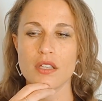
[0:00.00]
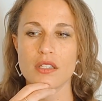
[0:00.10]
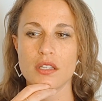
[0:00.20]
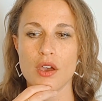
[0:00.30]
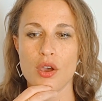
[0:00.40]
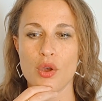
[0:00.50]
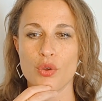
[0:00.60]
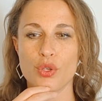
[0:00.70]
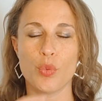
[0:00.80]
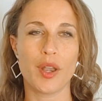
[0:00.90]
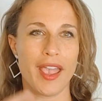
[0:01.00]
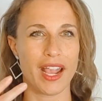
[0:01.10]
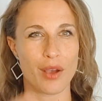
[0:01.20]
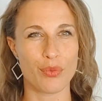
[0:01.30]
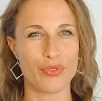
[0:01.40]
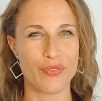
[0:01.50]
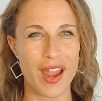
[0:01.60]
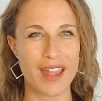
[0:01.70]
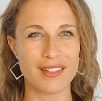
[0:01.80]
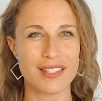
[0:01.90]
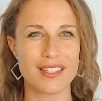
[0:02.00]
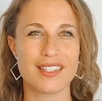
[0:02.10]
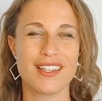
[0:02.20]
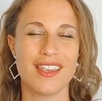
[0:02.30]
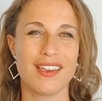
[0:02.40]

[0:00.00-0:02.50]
So you want to hang out with friends.